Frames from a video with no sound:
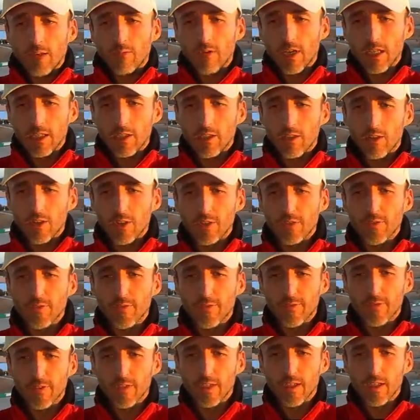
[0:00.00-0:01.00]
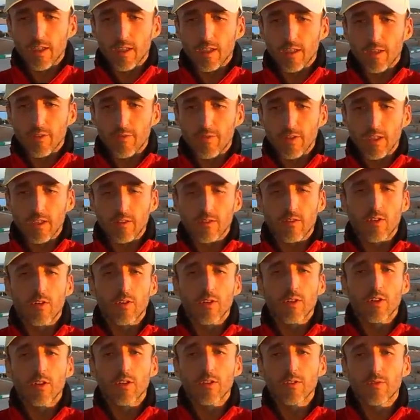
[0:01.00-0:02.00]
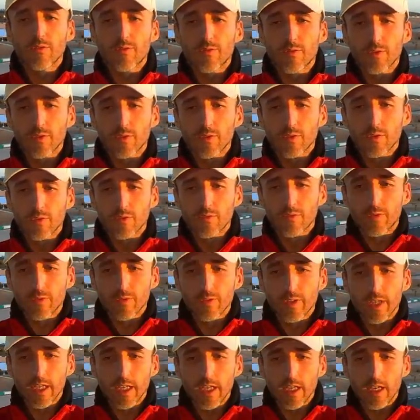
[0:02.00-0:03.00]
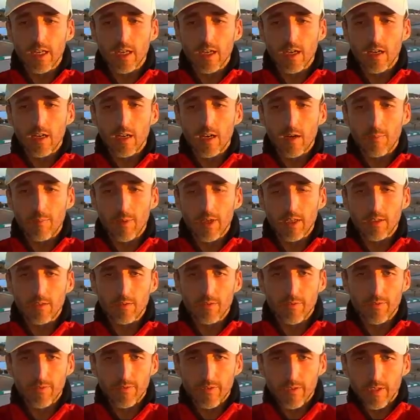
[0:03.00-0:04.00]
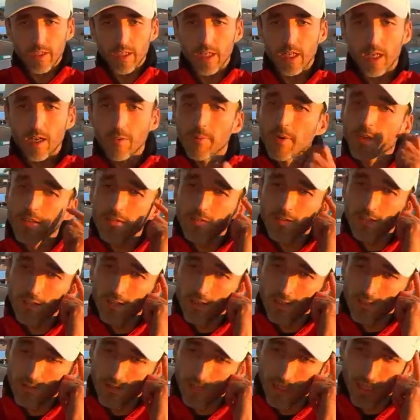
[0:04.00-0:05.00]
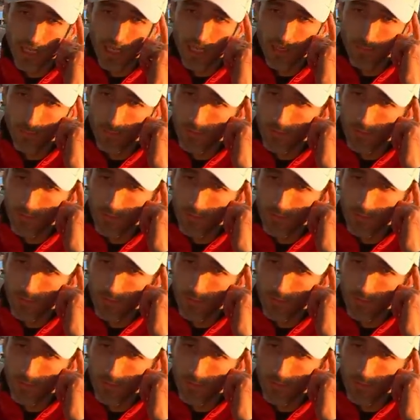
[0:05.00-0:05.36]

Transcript: quite a lot of uh, things going on through through the year, a part of E L M S and let's say L